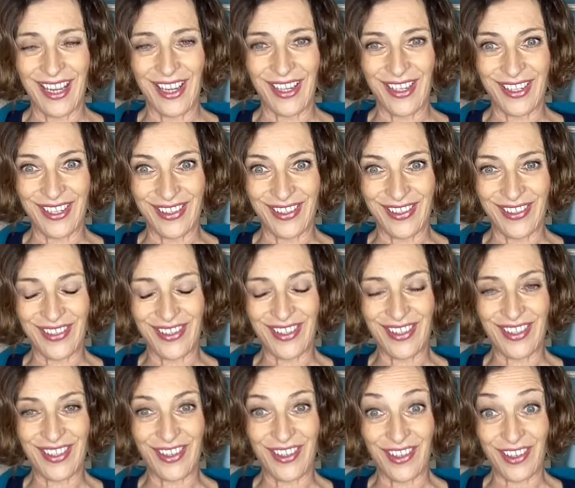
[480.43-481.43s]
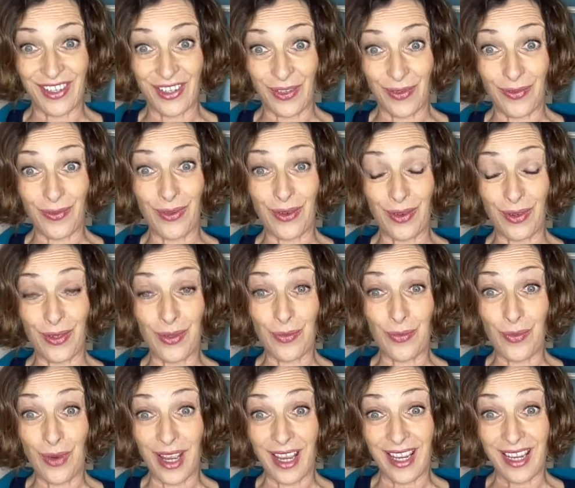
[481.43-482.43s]
you know, there is a
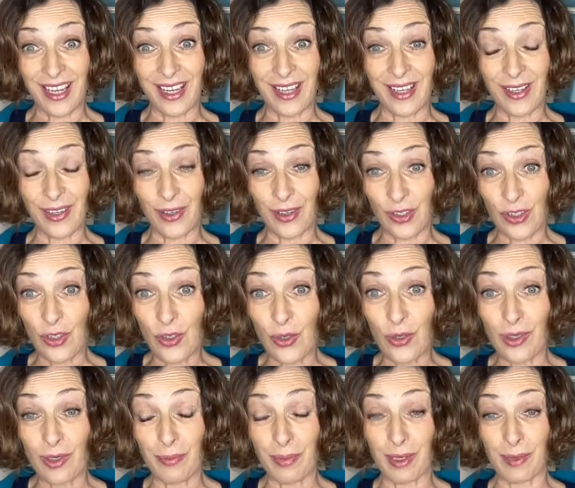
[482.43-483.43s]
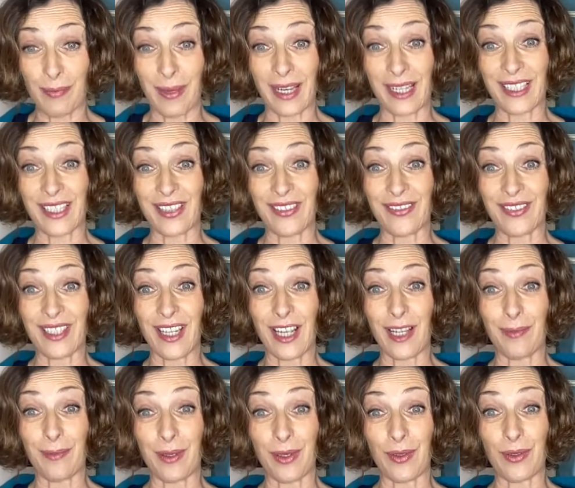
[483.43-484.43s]
way you can choose perspective to
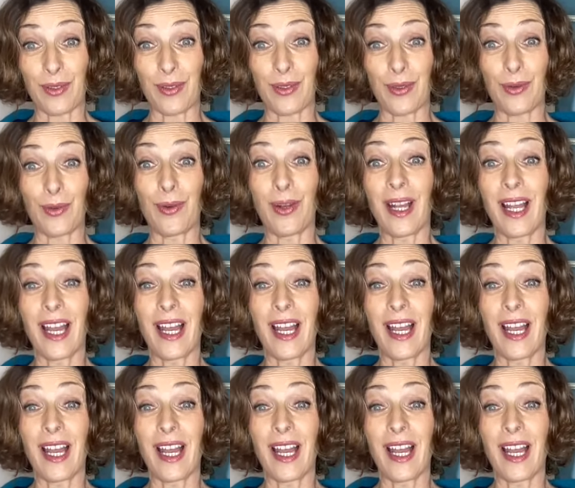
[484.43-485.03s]
help you to